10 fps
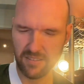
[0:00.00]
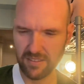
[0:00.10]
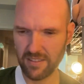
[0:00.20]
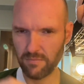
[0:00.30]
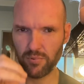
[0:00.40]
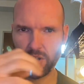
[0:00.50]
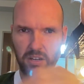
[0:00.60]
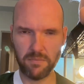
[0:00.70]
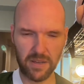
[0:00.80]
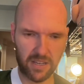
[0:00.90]
and then bringing
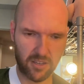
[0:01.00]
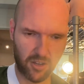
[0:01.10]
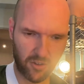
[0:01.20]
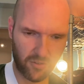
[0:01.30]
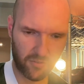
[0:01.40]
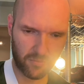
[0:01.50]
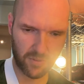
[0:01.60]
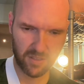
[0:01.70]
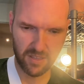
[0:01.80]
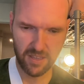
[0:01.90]
them back
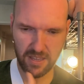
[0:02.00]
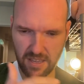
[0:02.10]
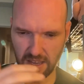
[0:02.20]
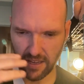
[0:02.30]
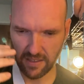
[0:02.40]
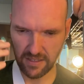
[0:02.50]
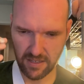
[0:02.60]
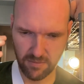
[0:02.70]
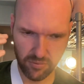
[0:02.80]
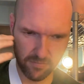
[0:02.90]
home, and
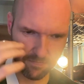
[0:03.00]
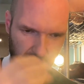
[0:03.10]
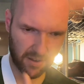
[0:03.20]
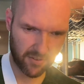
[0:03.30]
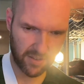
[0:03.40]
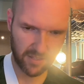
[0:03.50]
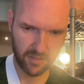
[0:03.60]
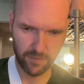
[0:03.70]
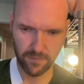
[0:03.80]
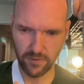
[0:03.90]
then preparing
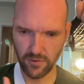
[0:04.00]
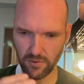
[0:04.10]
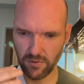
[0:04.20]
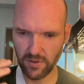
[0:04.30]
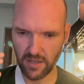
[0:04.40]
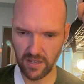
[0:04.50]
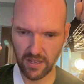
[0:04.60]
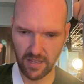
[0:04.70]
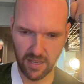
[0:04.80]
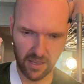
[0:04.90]
the food,
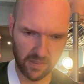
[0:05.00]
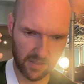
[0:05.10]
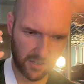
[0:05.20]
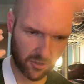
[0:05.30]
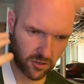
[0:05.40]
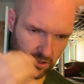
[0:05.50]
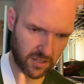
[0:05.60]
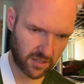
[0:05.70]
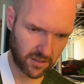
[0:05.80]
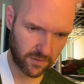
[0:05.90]
and then
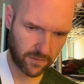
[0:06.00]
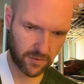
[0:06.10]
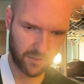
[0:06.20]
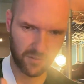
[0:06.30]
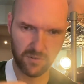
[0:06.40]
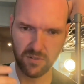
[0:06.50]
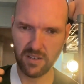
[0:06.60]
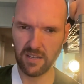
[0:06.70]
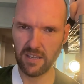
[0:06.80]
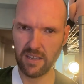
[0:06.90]
cooking the
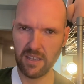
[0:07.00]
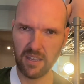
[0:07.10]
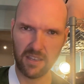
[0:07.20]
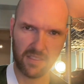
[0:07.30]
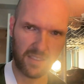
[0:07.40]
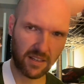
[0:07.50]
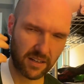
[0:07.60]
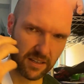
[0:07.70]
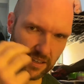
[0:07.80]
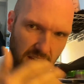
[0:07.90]
food, and then
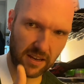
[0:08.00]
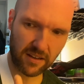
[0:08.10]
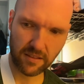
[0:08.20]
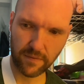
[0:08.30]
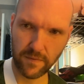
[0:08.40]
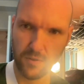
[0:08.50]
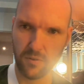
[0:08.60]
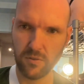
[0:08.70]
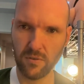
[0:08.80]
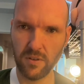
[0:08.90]
eating the
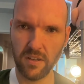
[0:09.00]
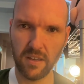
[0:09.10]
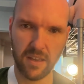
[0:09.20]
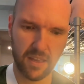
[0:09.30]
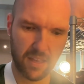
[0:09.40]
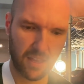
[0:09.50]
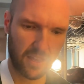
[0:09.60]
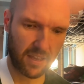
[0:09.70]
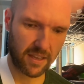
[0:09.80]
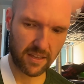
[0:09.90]
food,
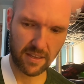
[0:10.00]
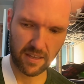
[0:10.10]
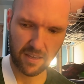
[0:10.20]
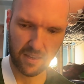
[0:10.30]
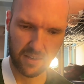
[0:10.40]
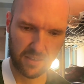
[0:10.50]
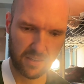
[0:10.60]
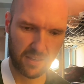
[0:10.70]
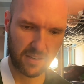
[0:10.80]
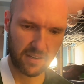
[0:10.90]
and
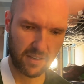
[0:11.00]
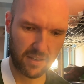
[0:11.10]
then